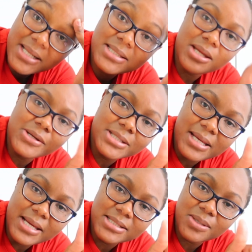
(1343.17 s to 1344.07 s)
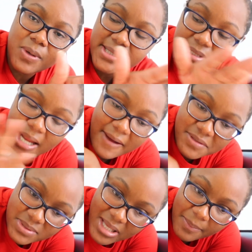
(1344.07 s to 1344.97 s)
it's Thursday, so I still have
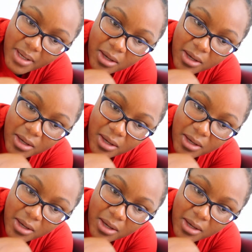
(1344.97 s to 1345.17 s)
some time.